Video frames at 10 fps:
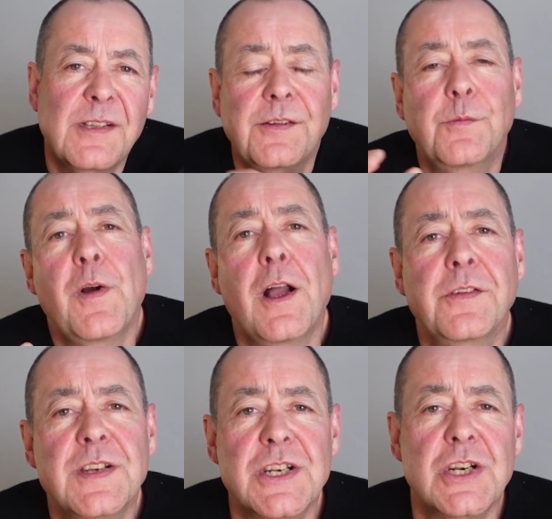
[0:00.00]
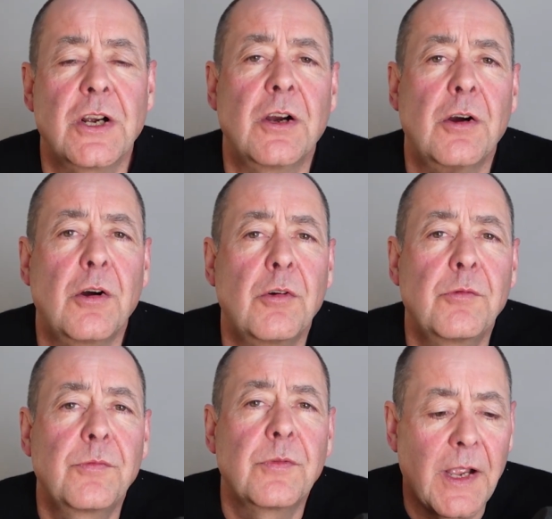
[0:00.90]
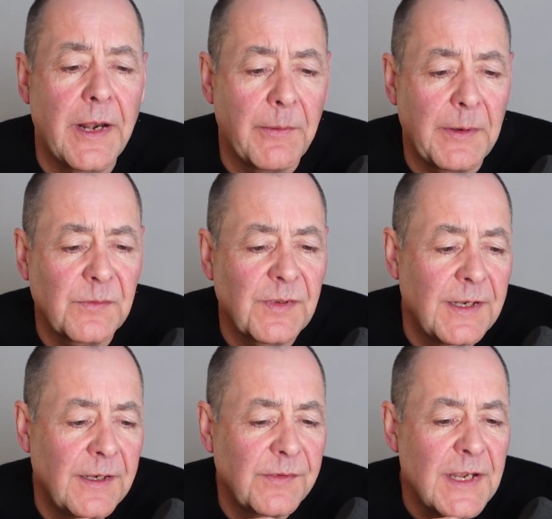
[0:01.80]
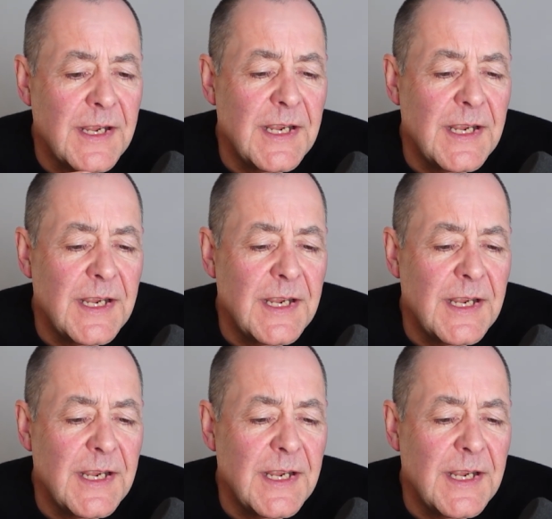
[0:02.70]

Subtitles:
disadvantage of Dynamics is